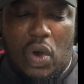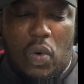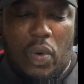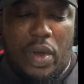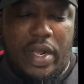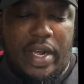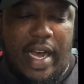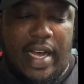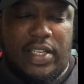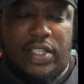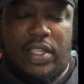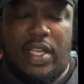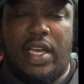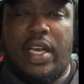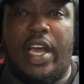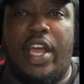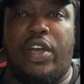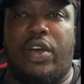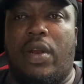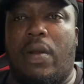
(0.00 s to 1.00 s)
what do you guys
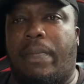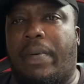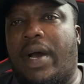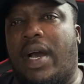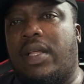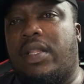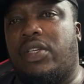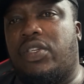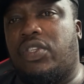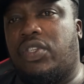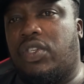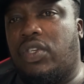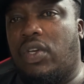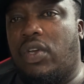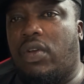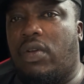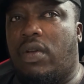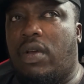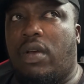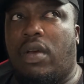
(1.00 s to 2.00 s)
think? Are you going to buy this
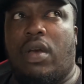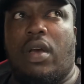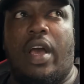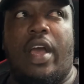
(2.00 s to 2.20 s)
shoe?